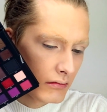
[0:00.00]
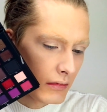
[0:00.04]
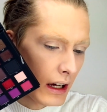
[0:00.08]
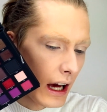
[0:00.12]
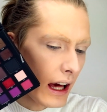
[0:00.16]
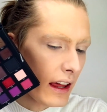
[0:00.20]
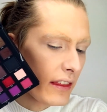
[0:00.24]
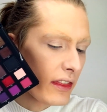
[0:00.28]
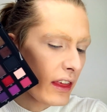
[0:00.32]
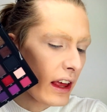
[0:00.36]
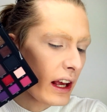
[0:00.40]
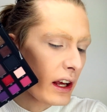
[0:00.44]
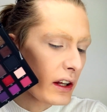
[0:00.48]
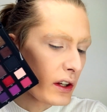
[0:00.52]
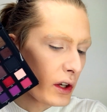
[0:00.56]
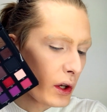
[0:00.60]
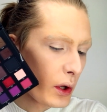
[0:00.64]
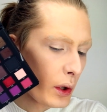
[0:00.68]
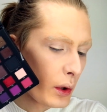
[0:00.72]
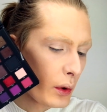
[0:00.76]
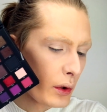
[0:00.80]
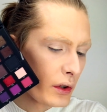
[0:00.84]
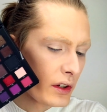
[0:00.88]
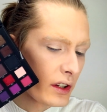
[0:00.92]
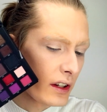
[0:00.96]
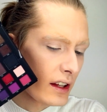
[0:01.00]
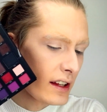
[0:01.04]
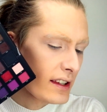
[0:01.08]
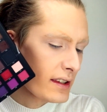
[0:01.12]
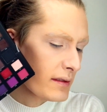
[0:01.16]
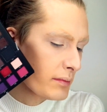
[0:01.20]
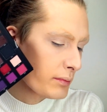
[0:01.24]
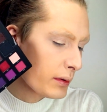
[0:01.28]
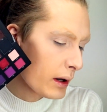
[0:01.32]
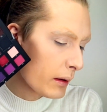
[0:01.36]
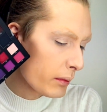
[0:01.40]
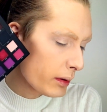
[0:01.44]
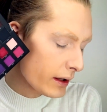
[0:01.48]
I think nude. It's
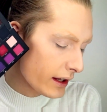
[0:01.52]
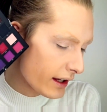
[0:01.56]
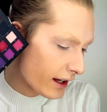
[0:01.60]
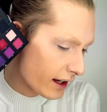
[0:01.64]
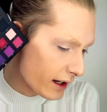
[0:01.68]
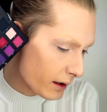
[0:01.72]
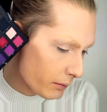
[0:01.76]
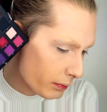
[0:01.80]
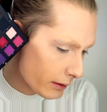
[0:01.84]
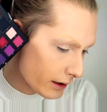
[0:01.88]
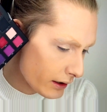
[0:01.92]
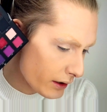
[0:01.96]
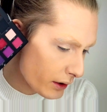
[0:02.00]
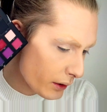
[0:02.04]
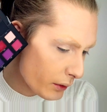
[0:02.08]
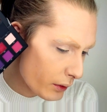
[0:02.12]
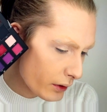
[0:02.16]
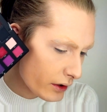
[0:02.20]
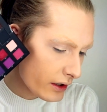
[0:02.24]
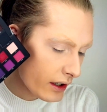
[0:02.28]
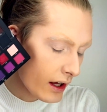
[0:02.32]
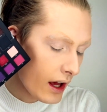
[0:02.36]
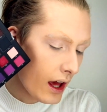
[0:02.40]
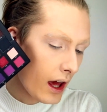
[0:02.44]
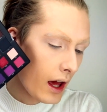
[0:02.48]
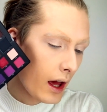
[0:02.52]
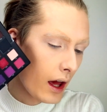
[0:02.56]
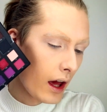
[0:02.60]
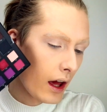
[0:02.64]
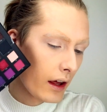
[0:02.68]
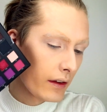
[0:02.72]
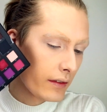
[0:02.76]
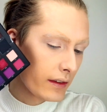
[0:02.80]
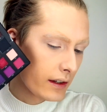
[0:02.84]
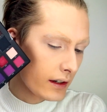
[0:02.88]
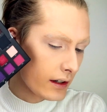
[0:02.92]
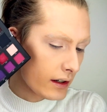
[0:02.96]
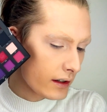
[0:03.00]
probably gonna be nude.
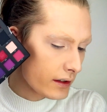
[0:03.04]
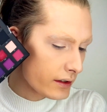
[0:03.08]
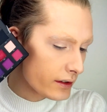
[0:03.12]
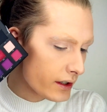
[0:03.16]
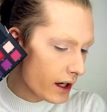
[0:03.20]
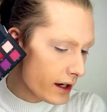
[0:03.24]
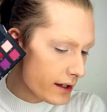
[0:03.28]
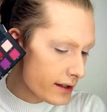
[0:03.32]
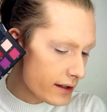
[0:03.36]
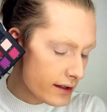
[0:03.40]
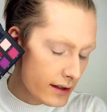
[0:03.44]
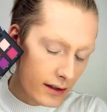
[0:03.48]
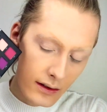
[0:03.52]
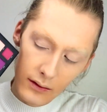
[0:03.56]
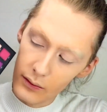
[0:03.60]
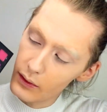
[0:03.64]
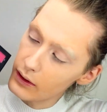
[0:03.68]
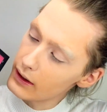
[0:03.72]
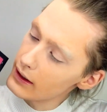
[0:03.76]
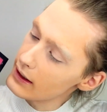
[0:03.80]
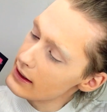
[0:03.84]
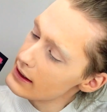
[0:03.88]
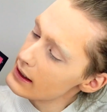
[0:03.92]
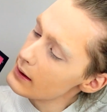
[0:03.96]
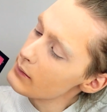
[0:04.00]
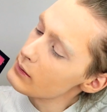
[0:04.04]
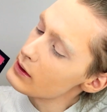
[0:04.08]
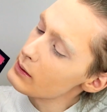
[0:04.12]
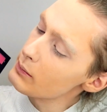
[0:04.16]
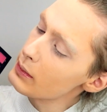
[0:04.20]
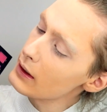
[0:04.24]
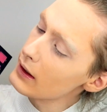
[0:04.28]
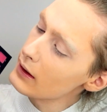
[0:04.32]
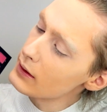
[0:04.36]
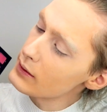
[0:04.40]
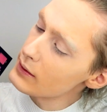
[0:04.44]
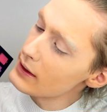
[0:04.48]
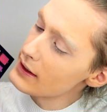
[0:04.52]
There doesn't really seem to
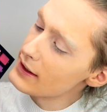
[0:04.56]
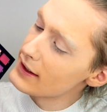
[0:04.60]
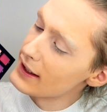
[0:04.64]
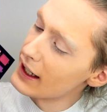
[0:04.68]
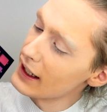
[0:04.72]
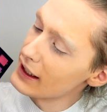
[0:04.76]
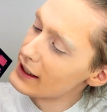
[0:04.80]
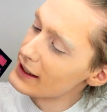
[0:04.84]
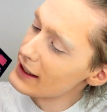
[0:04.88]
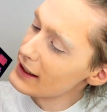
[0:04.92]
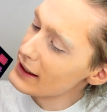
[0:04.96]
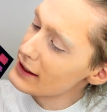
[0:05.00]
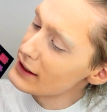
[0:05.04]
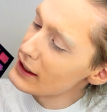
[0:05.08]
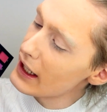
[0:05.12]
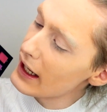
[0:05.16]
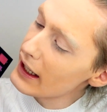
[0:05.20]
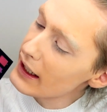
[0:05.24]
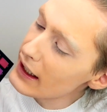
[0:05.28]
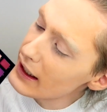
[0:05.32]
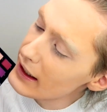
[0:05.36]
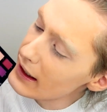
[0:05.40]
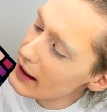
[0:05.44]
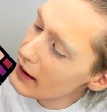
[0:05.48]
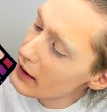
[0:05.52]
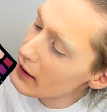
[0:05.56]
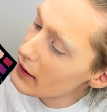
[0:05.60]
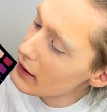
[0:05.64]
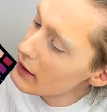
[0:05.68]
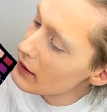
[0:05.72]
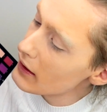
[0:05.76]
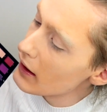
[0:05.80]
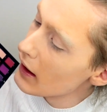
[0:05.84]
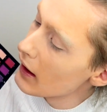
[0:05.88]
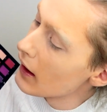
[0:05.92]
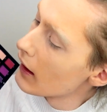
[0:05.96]
be a transition shade in here.